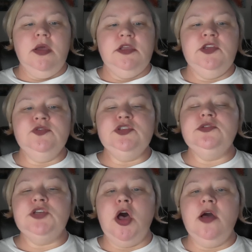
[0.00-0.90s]
You
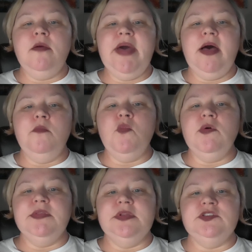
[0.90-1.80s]
should talk about
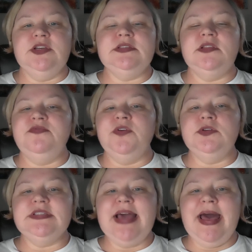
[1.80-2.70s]
more than just the
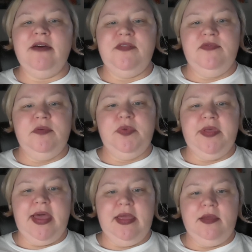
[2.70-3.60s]
first half of the
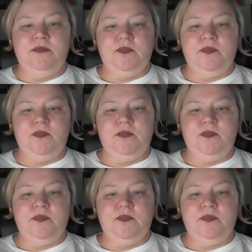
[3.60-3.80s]
play.